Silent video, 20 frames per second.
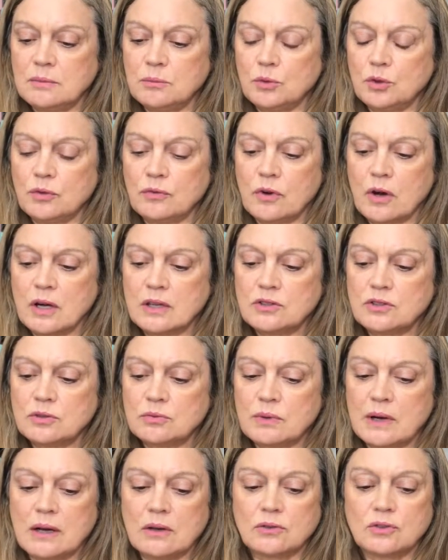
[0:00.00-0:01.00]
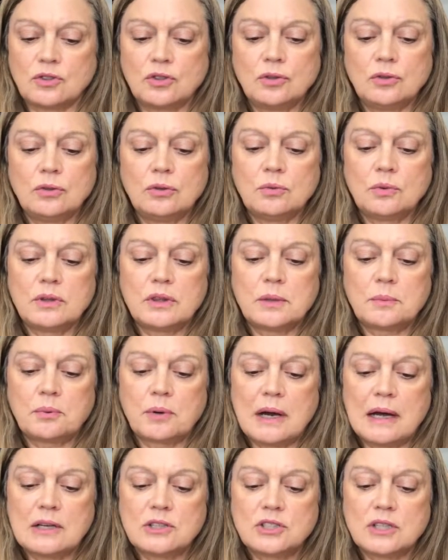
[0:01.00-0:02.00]
Move on to round 2 with the
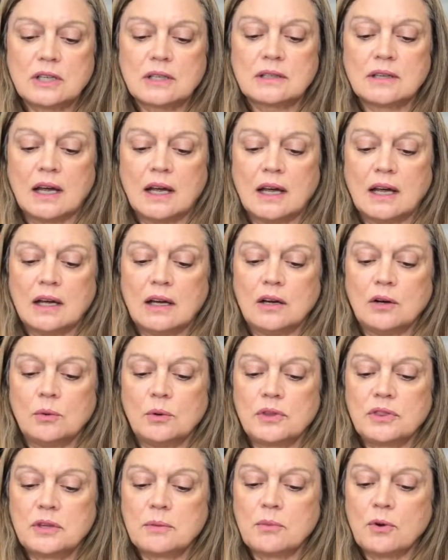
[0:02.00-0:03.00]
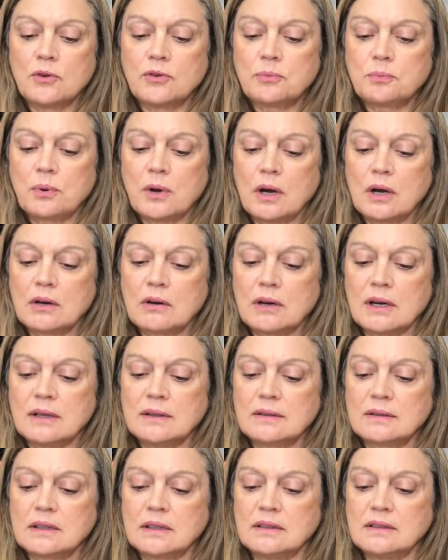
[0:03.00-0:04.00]
project with the most
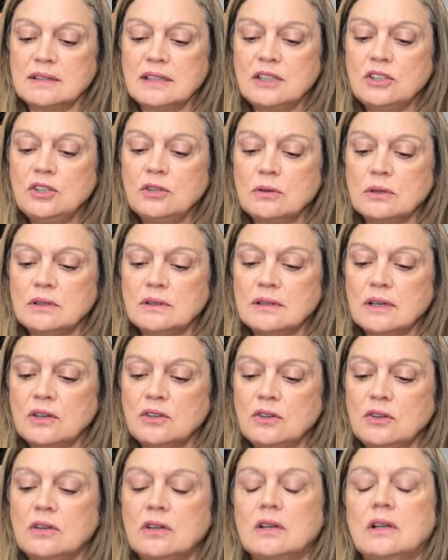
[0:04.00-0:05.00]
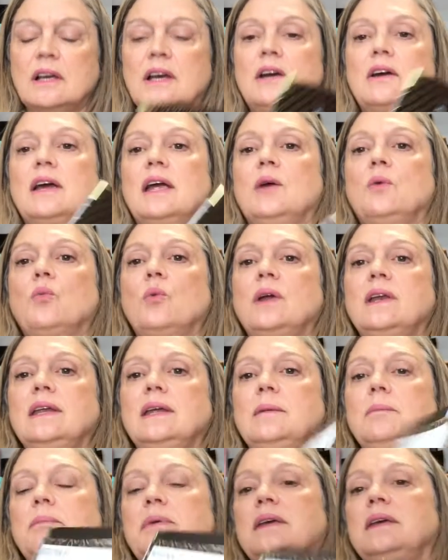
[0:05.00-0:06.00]
progress. Continue until you declare a
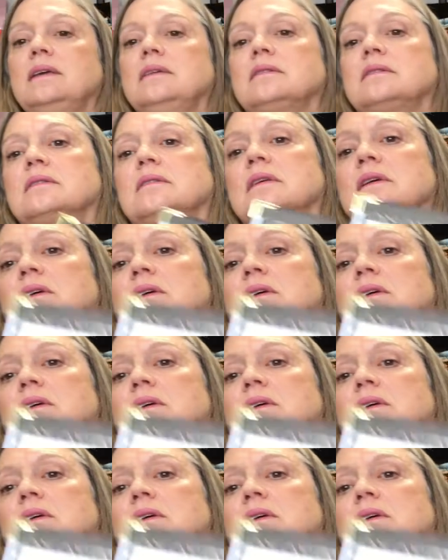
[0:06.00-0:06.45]
winning piece.